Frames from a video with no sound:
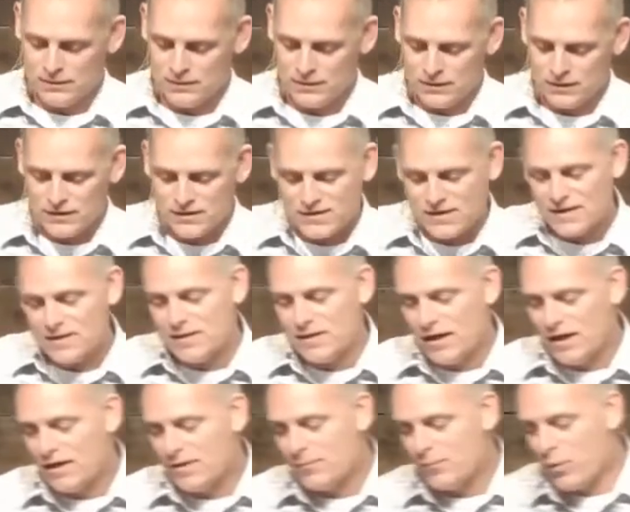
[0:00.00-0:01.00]
You see,
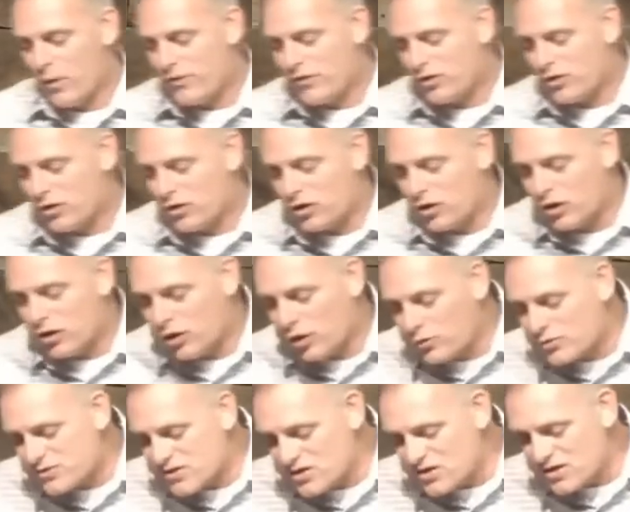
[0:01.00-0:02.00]
whether you're
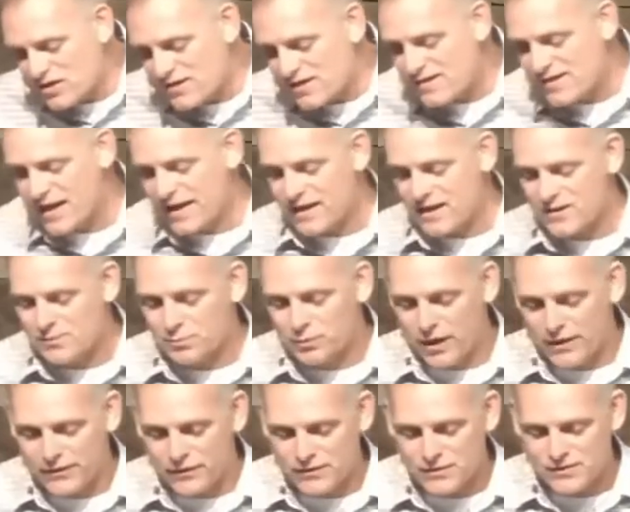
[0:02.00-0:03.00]
close to Jesus like his
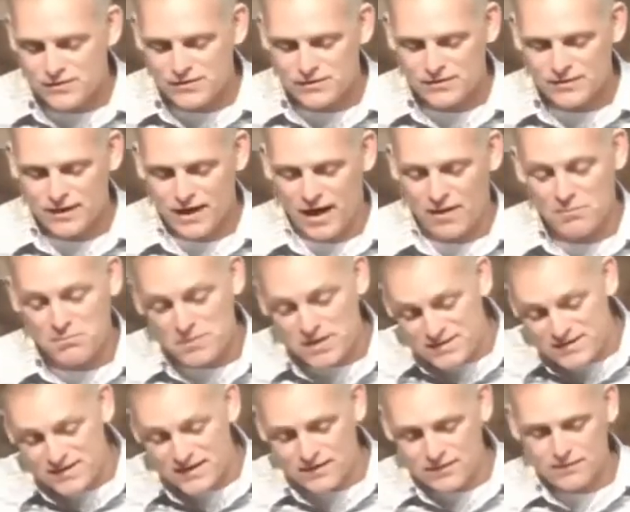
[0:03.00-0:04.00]
brothers and
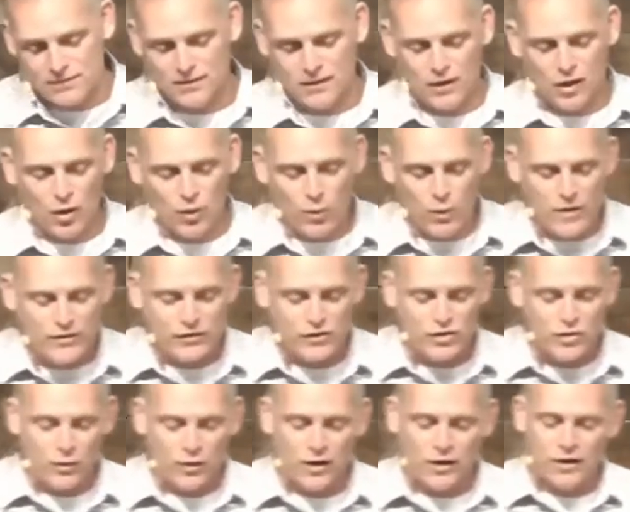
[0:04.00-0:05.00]
miss it, whether
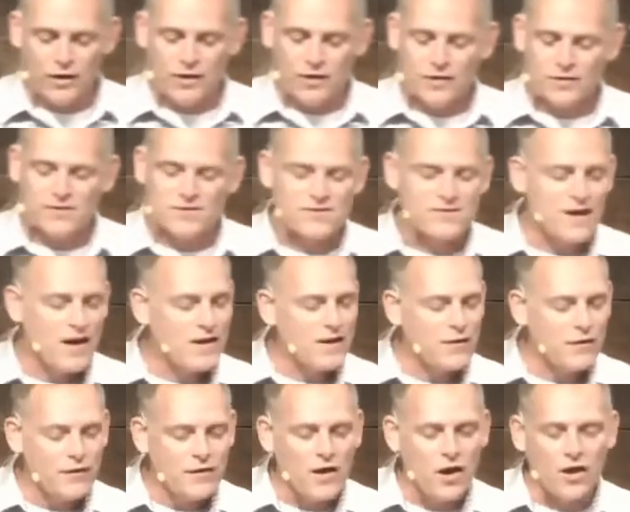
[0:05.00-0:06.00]
you are studying
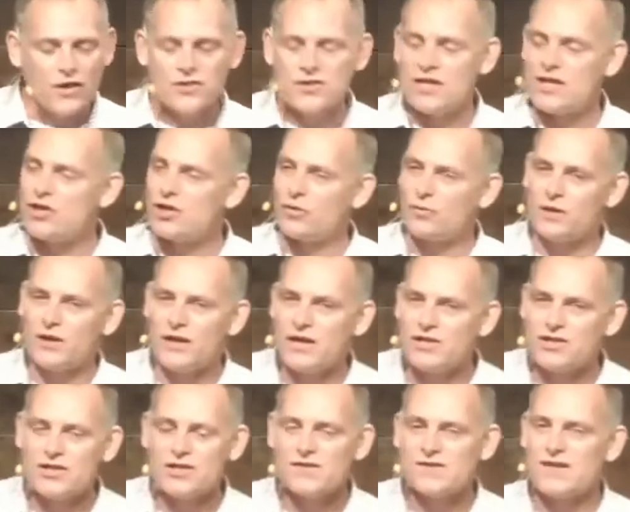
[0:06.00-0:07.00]
theology and you're
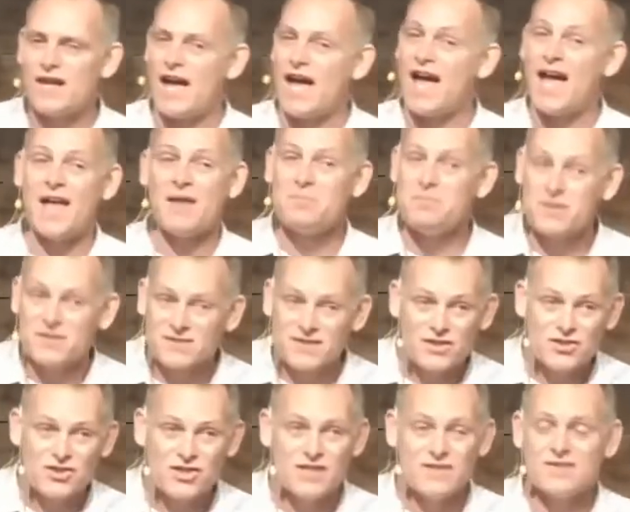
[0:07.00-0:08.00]
religious and
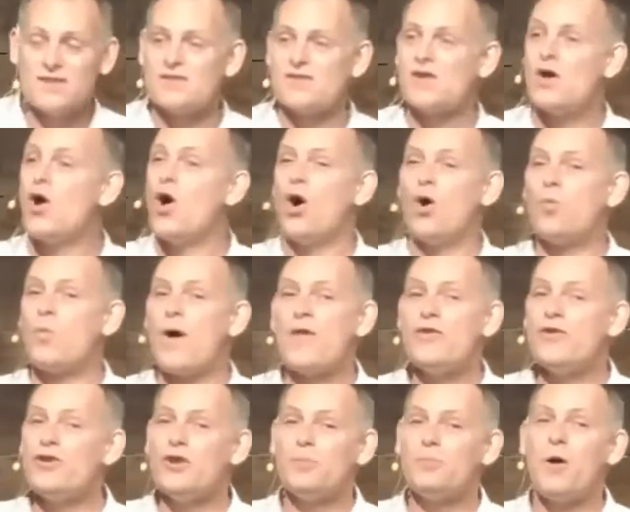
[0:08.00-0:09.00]
missing Jesus, or
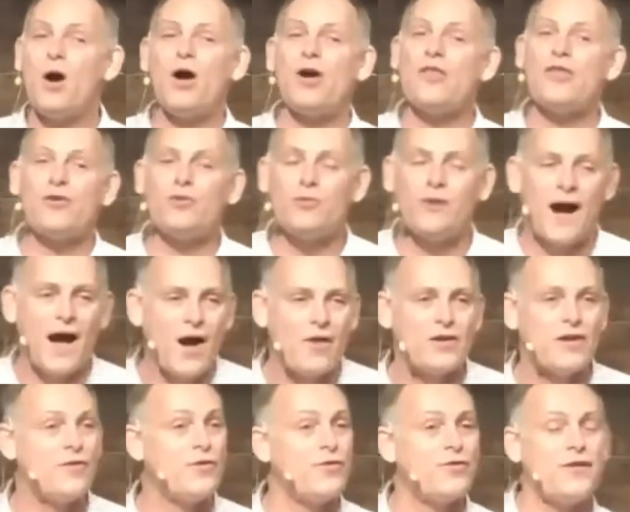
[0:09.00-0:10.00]
whether you're part of the crowd
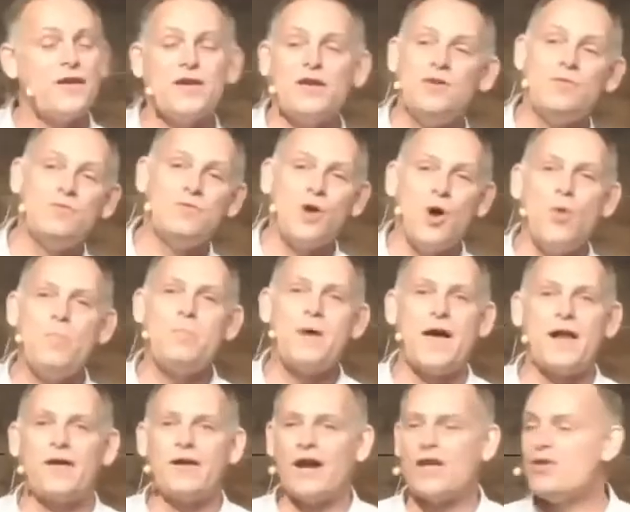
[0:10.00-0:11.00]
and think you know
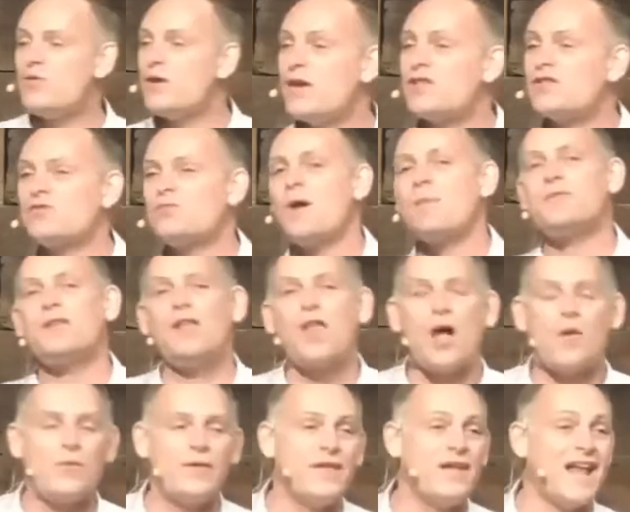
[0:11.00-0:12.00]
better and you swept
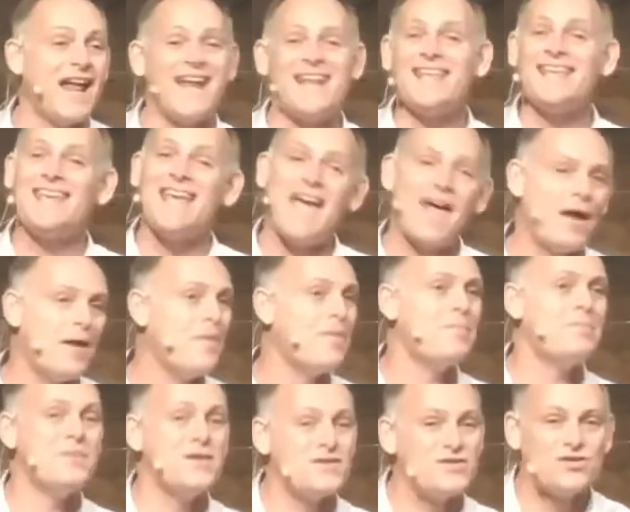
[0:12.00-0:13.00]
along with it and again
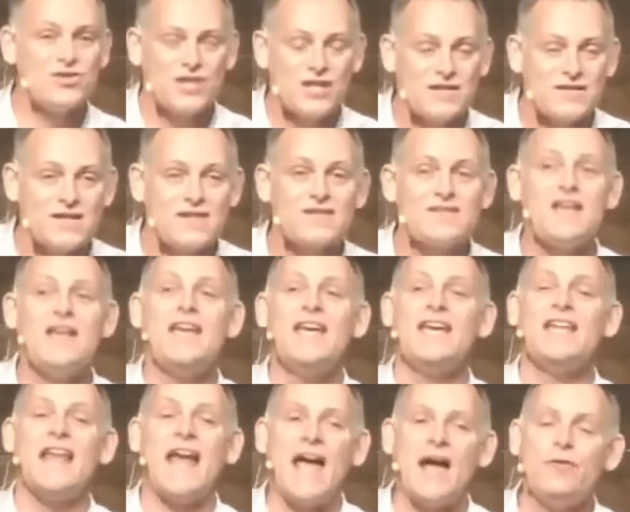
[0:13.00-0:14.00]
miss Jesus,
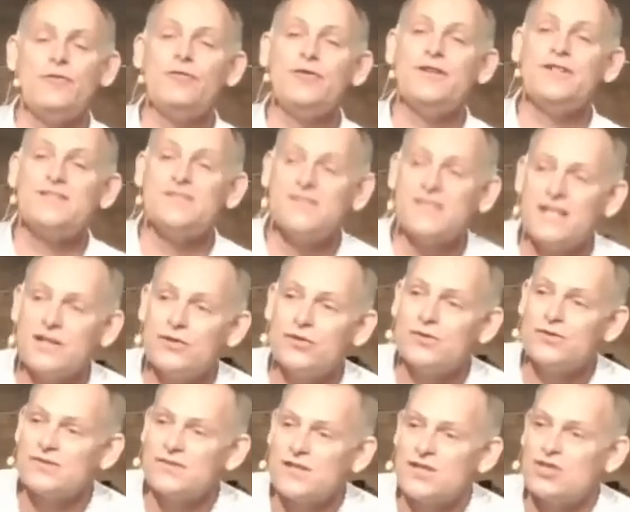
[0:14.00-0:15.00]
in every
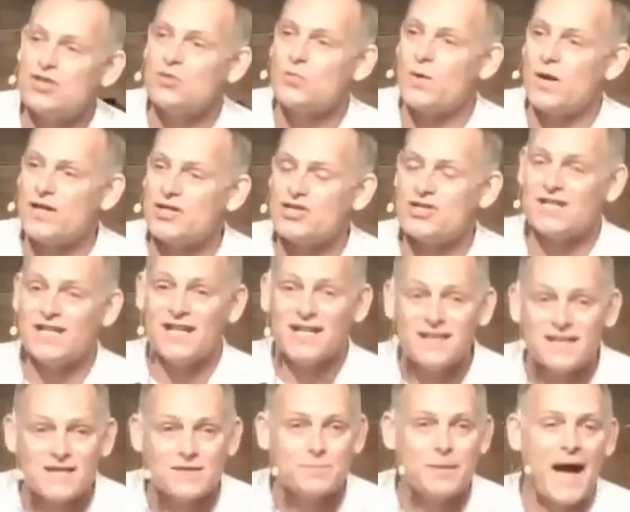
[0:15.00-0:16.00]
single situation
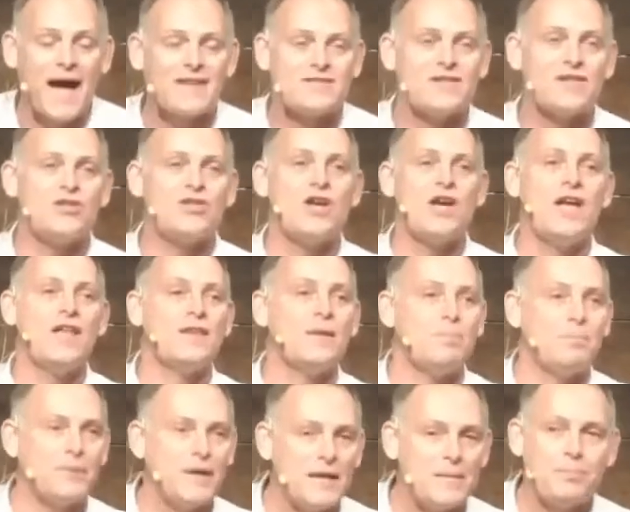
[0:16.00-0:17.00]
in this passage, the
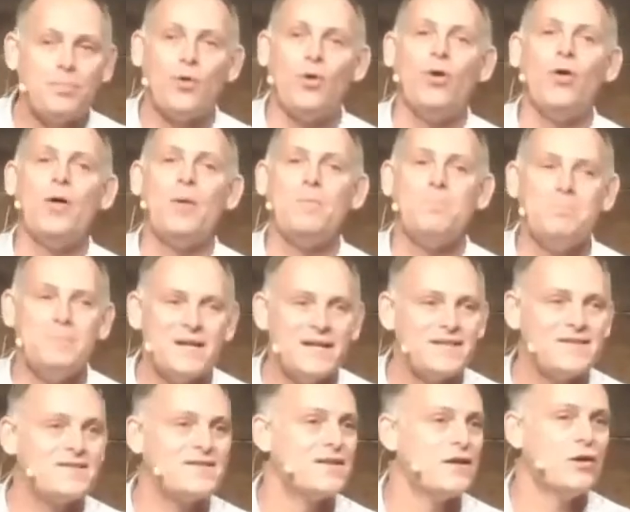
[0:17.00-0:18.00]
people
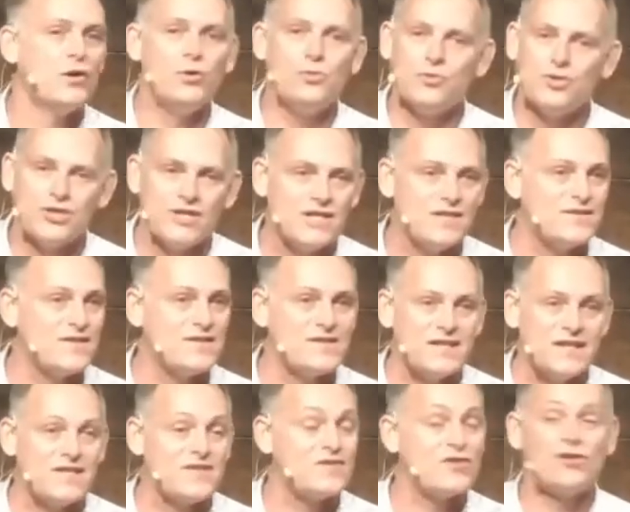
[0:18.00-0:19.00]
miss who Jesus
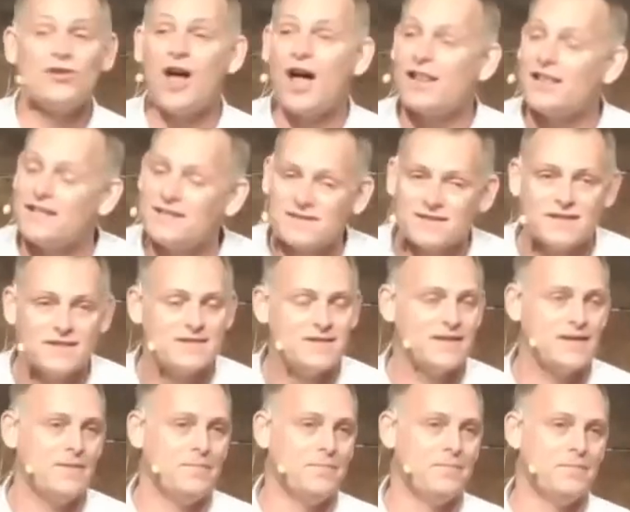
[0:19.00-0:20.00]
is. They're not listening to
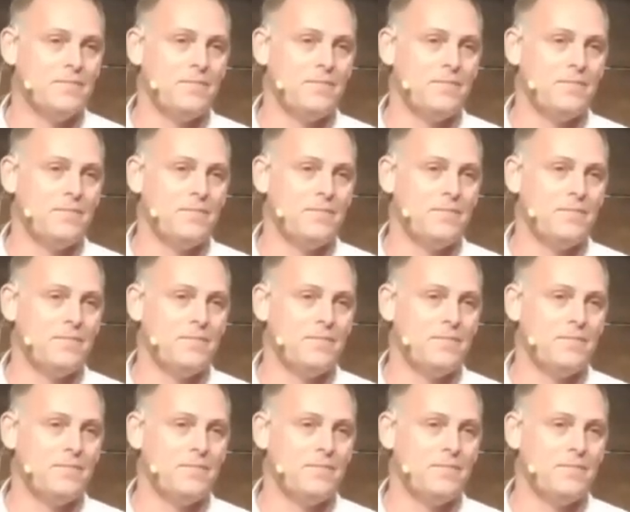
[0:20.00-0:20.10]
him.